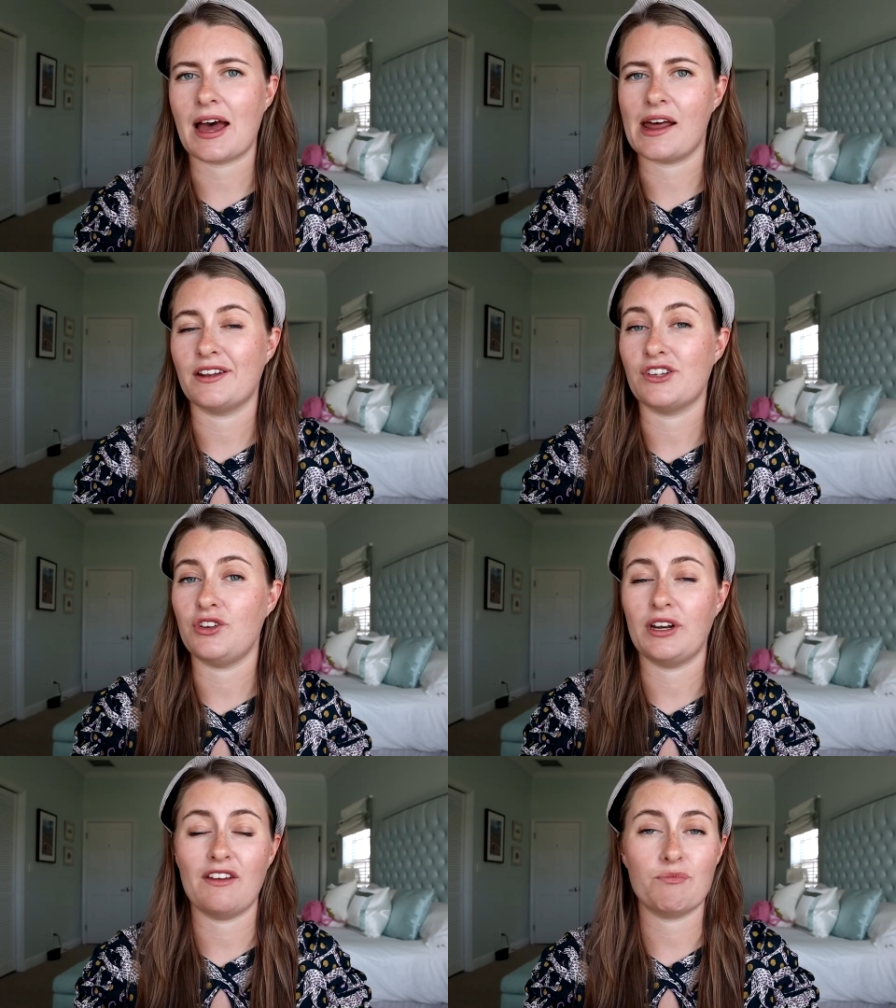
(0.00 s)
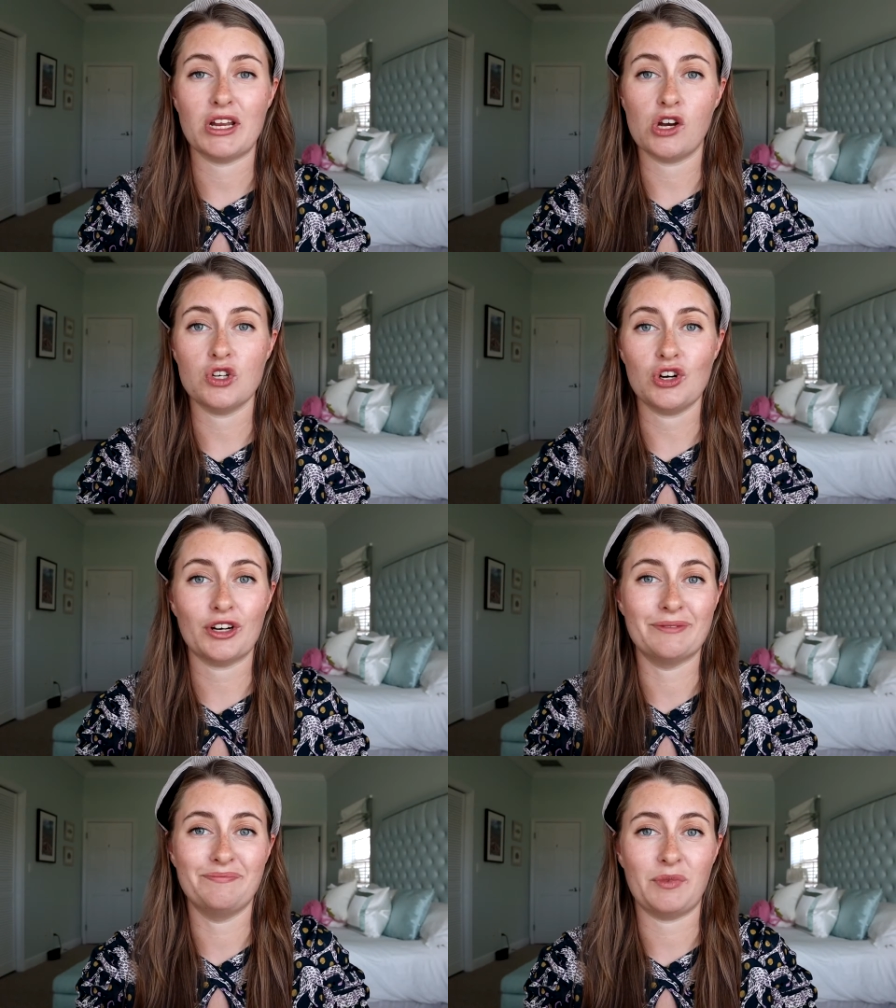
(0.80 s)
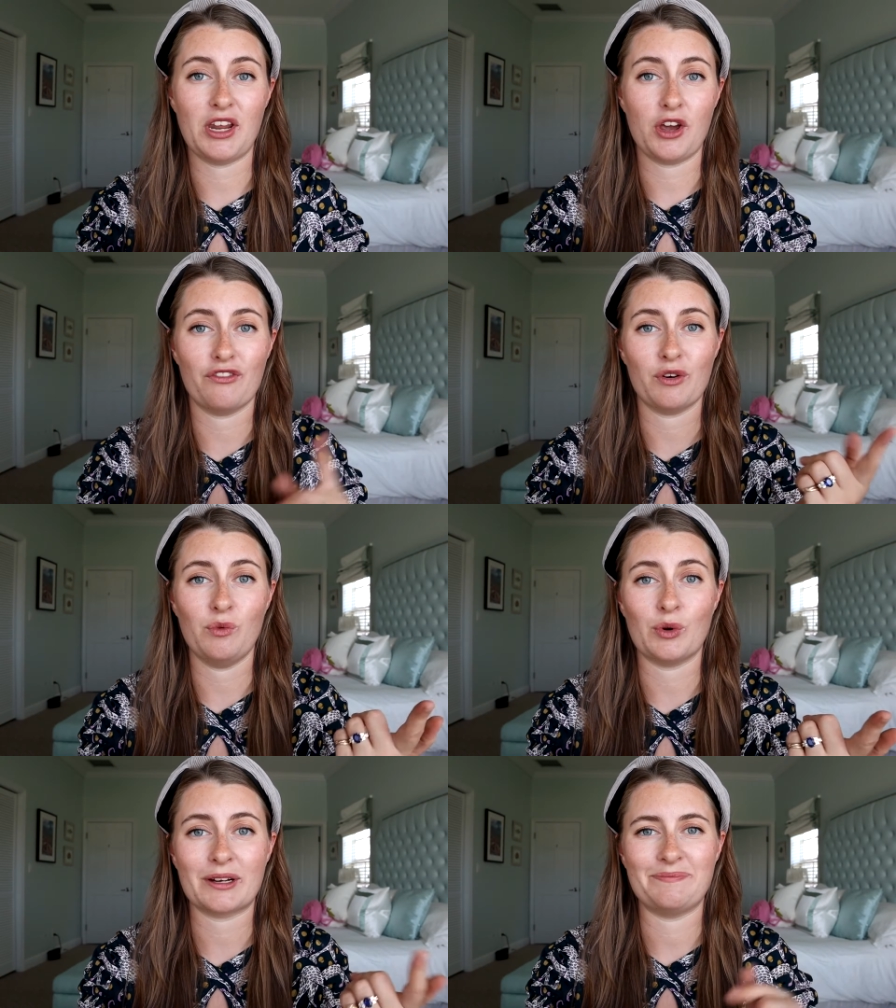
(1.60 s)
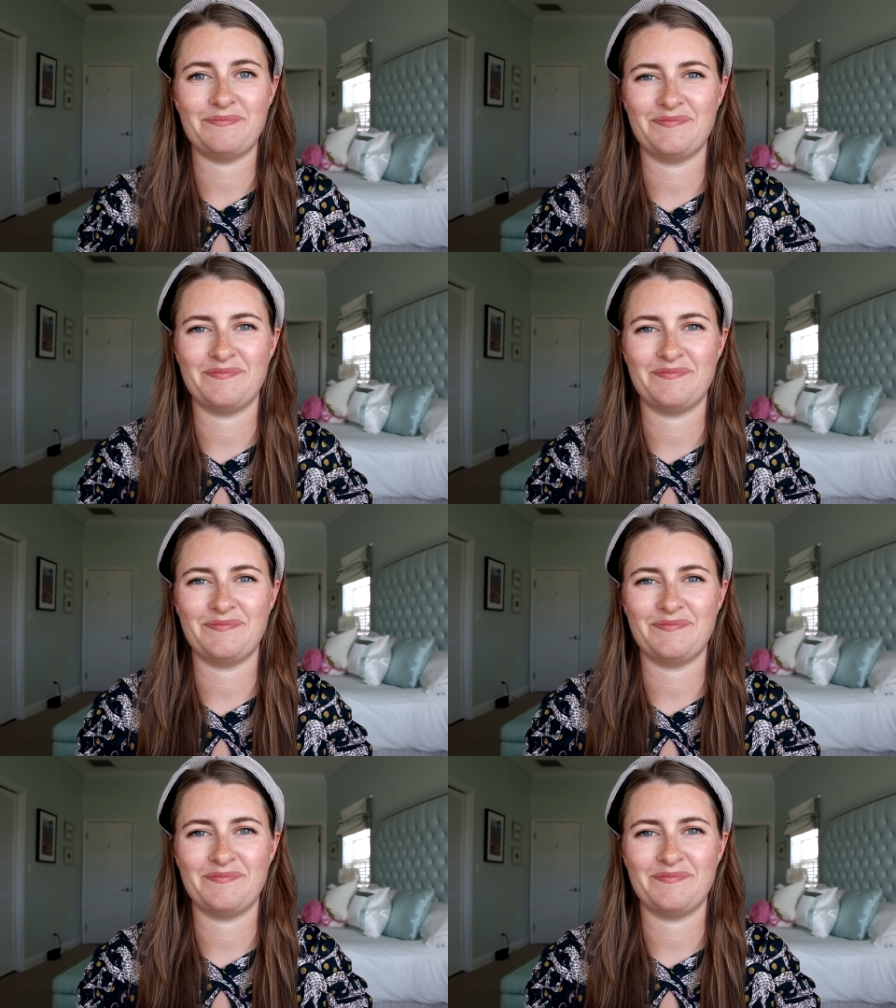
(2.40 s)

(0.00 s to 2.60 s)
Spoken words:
and you can even bring your dog when you go for a walk.